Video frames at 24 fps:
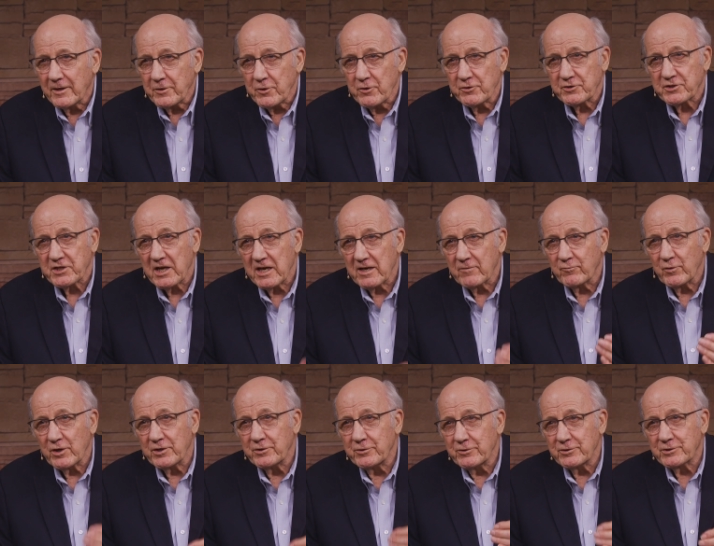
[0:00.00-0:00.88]
And you said
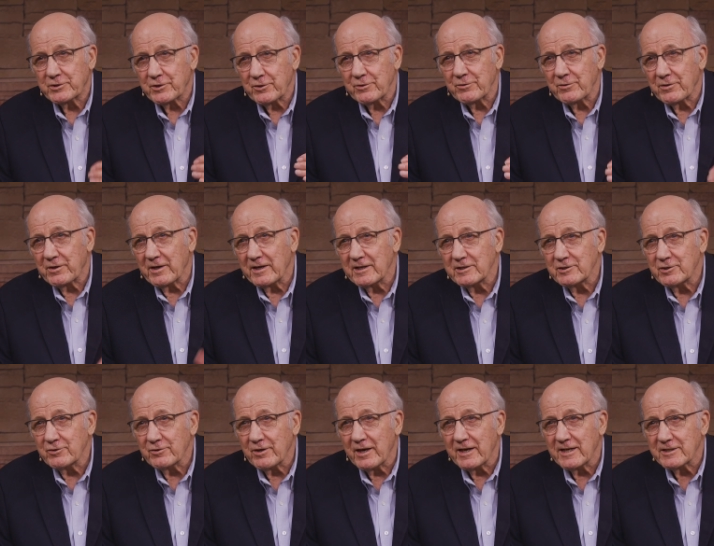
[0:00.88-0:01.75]
if we do certain
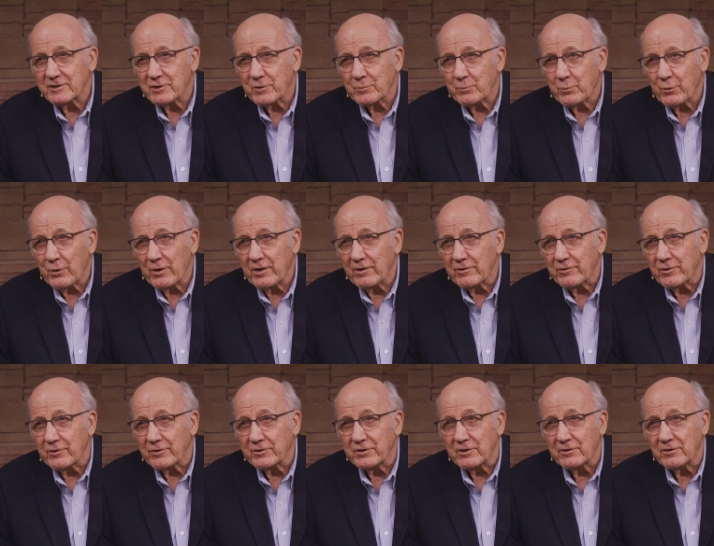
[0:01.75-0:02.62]
things, you'd answer
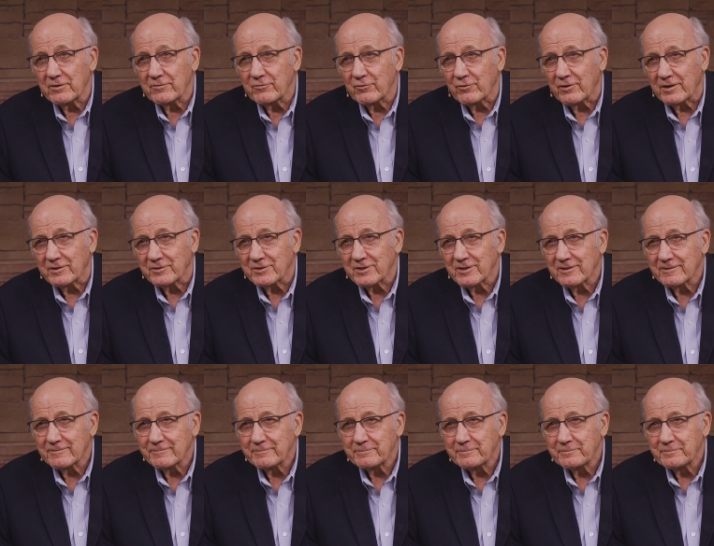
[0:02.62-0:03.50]
prayer, you'd deliver
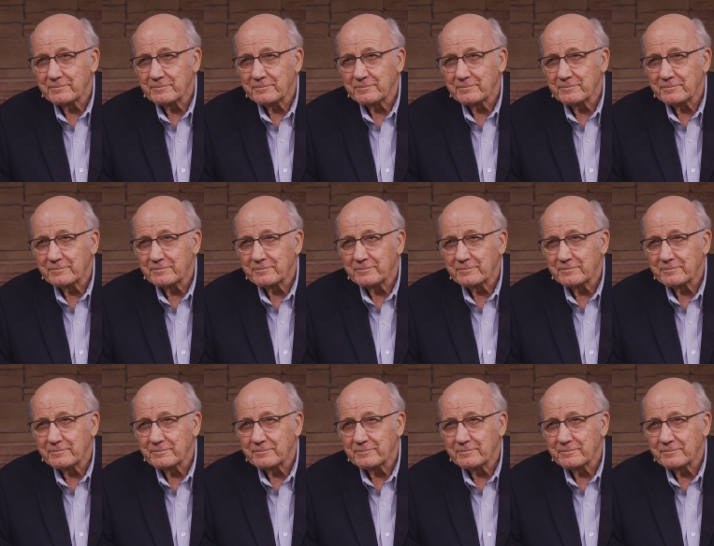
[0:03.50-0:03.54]
us.